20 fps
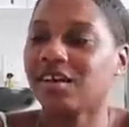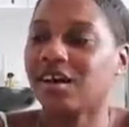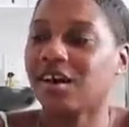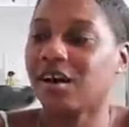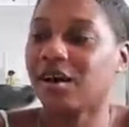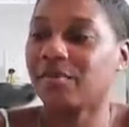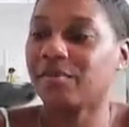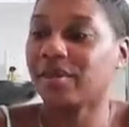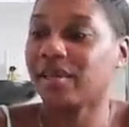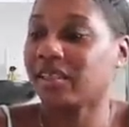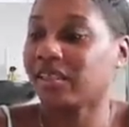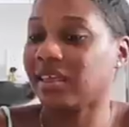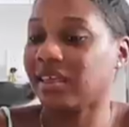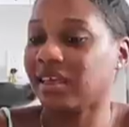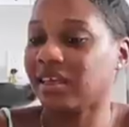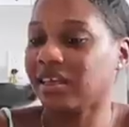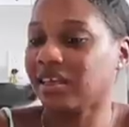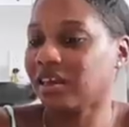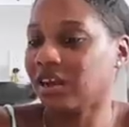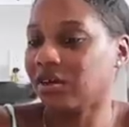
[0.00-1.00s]
And
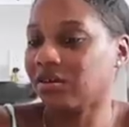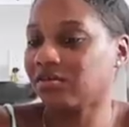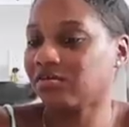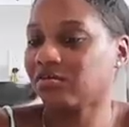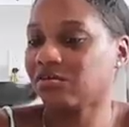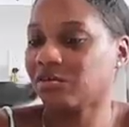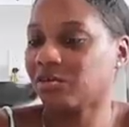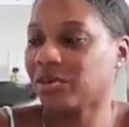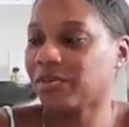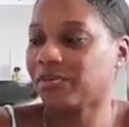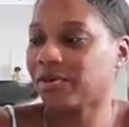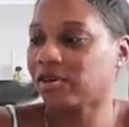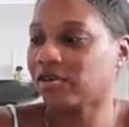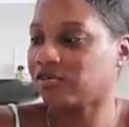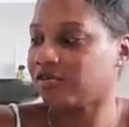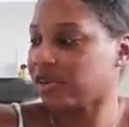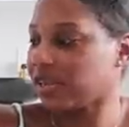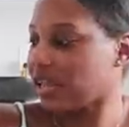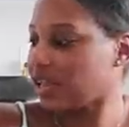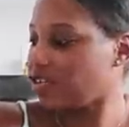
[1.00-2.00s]
then, you know, we build
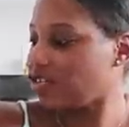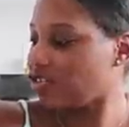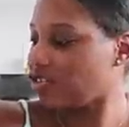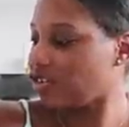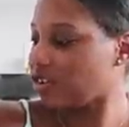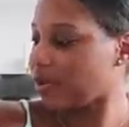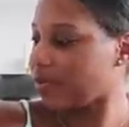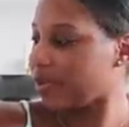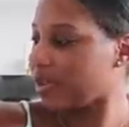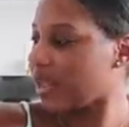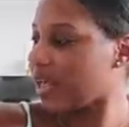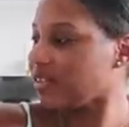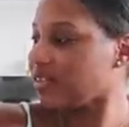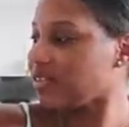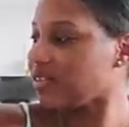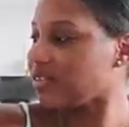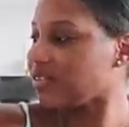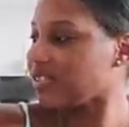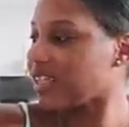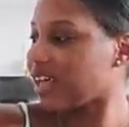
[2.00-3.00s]
a relationship, and
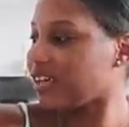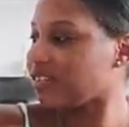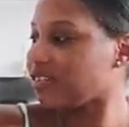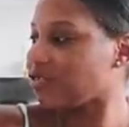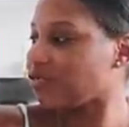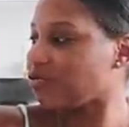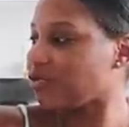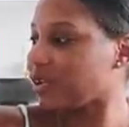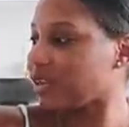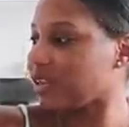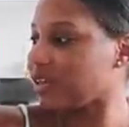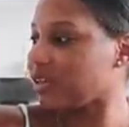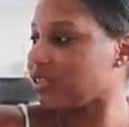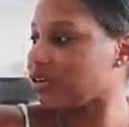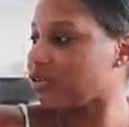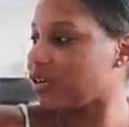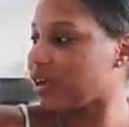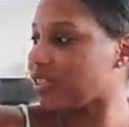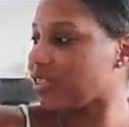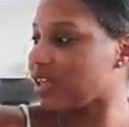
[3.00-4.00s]
that's really the
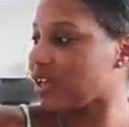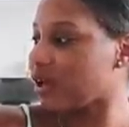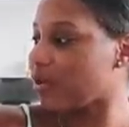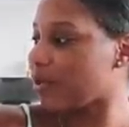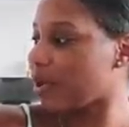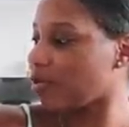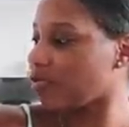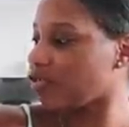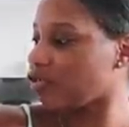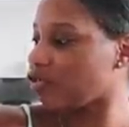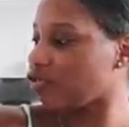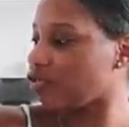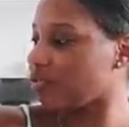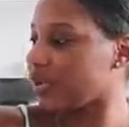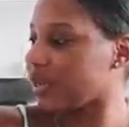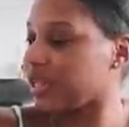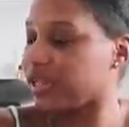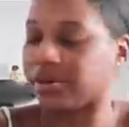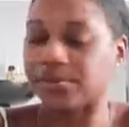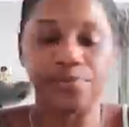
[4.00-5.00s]
great thing about social
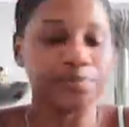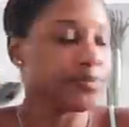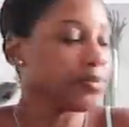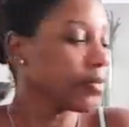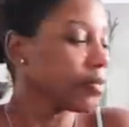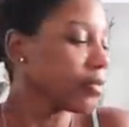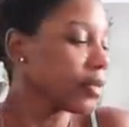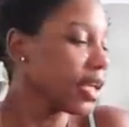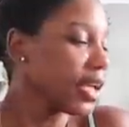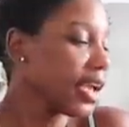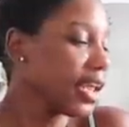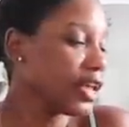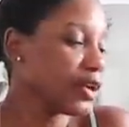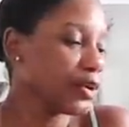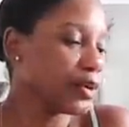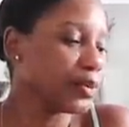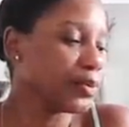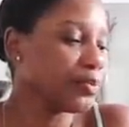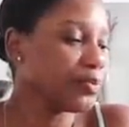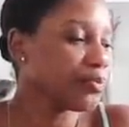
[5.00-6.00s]
media.
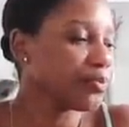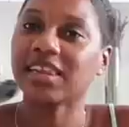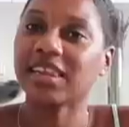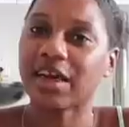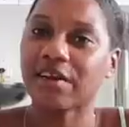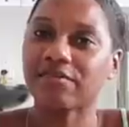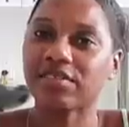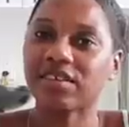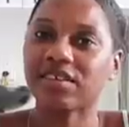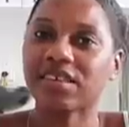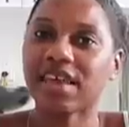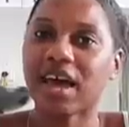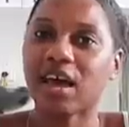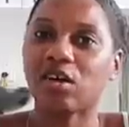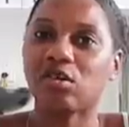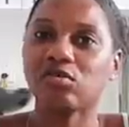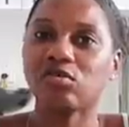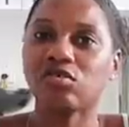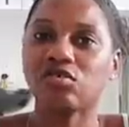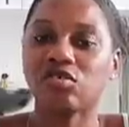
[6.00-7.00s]
Anywho, love this
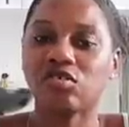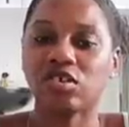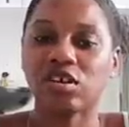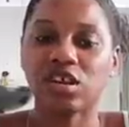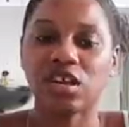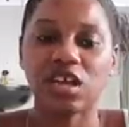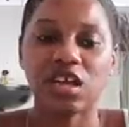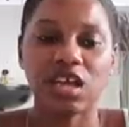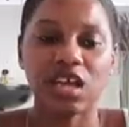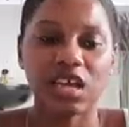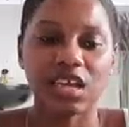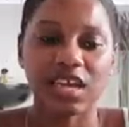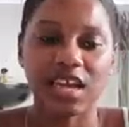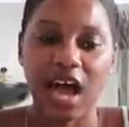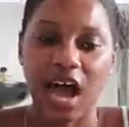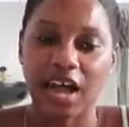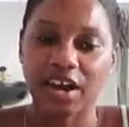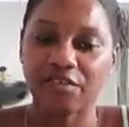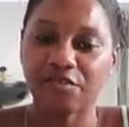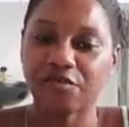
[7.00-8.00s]
couch.
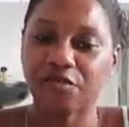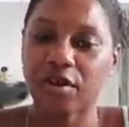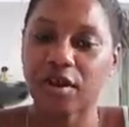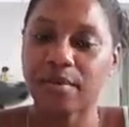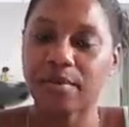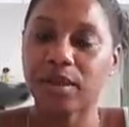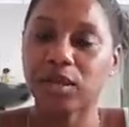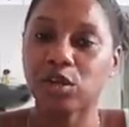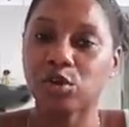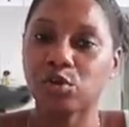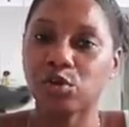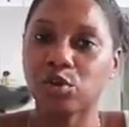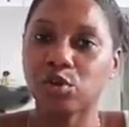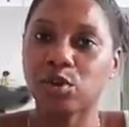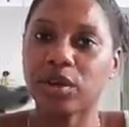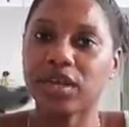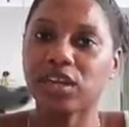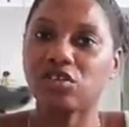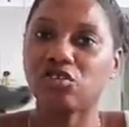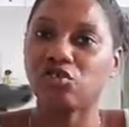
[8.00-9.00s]
Got it from
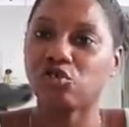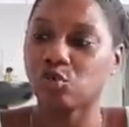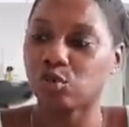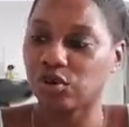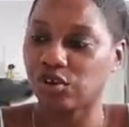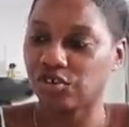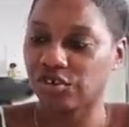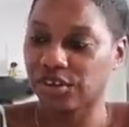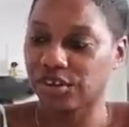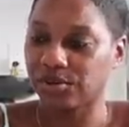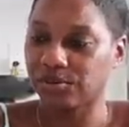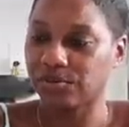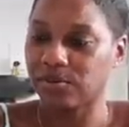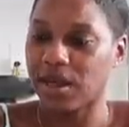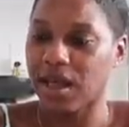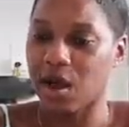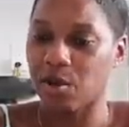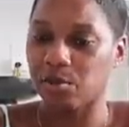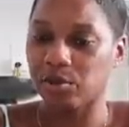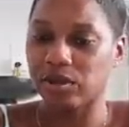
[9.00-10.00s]
Lulu and Georgia.
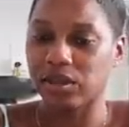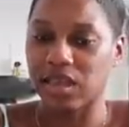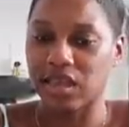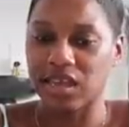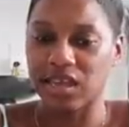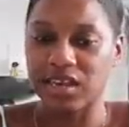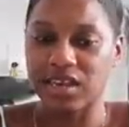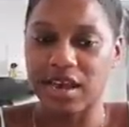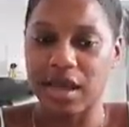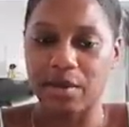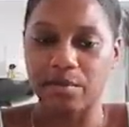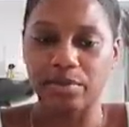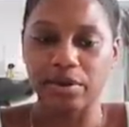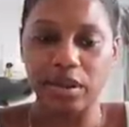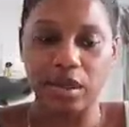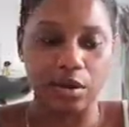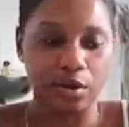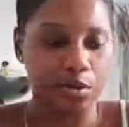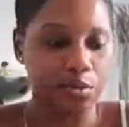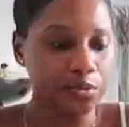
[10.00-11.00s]
I will link it down
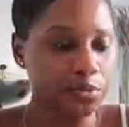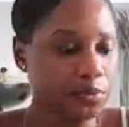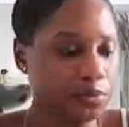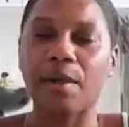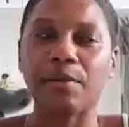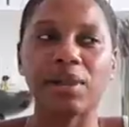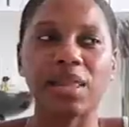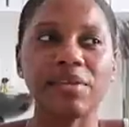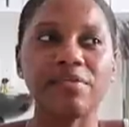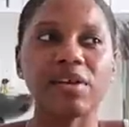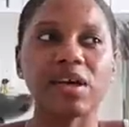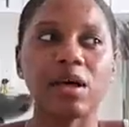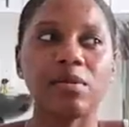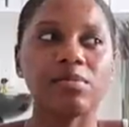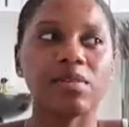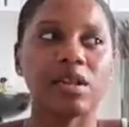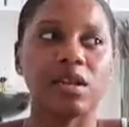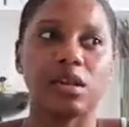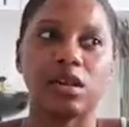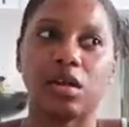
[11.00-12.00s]
below. I believe it
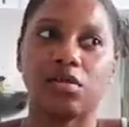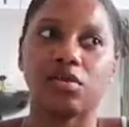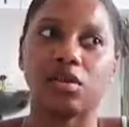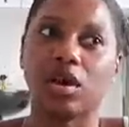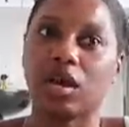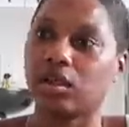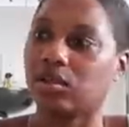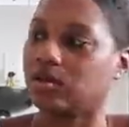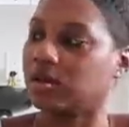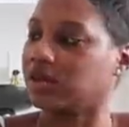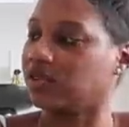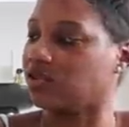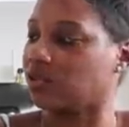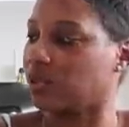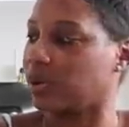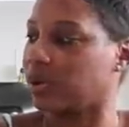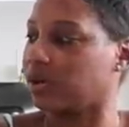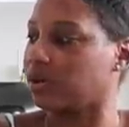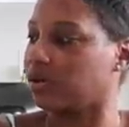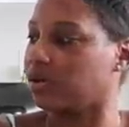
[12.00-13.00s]
comes in another color as
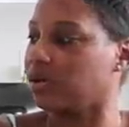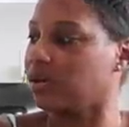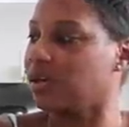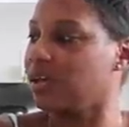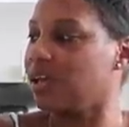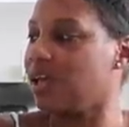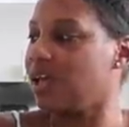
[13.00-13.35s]
well.